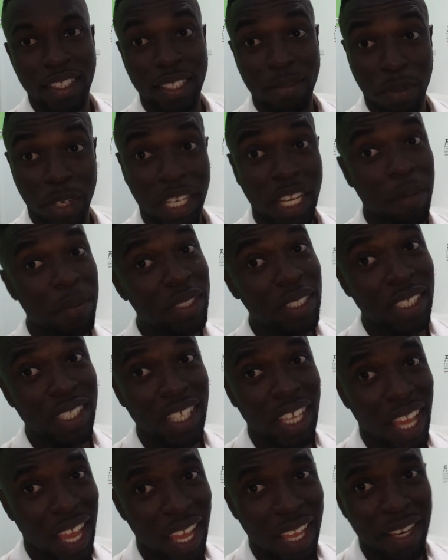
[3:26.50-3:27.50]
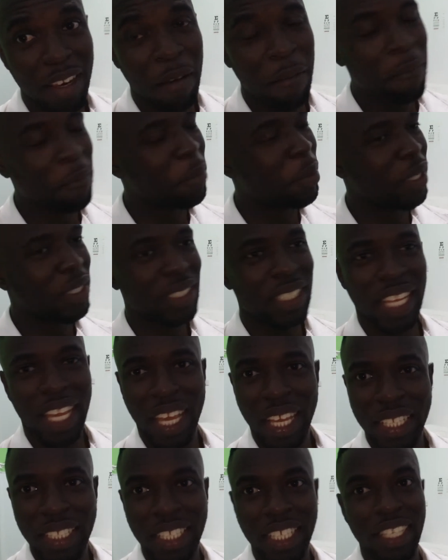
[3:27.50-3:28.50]
we're coming to the end, but the
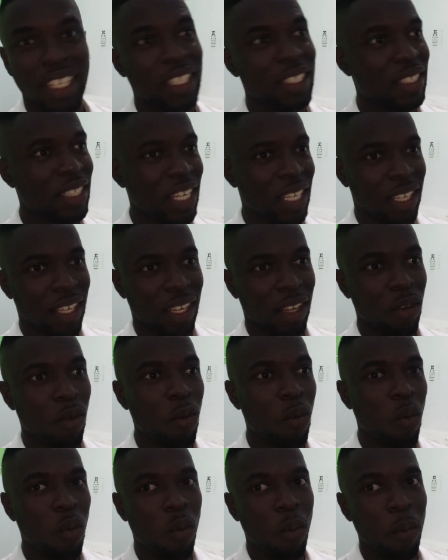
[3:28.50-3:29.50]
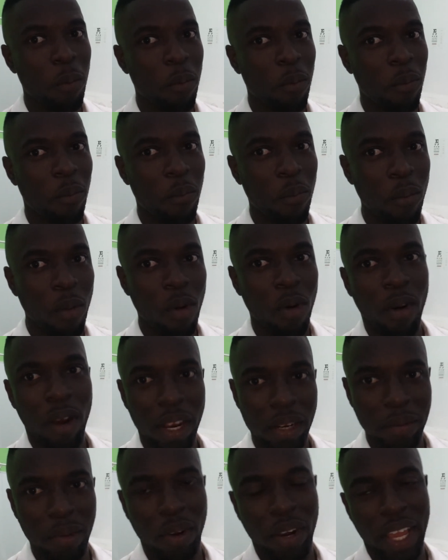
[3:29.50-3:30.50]
ending is getting more
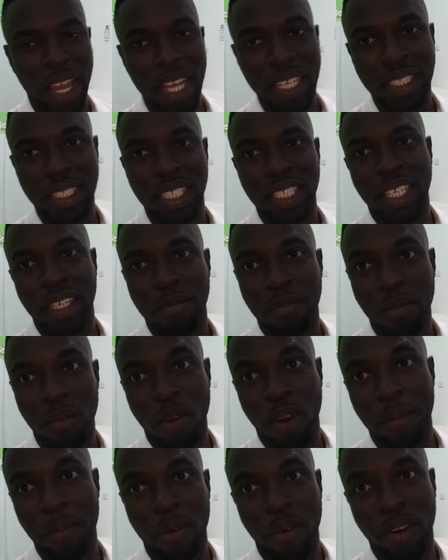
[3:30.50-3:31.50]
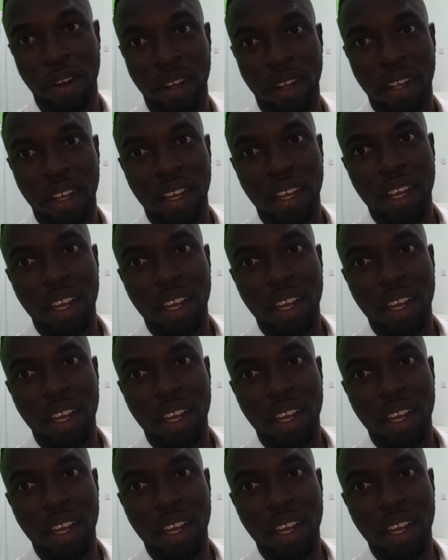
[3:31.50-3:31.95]
and more hectic and more and more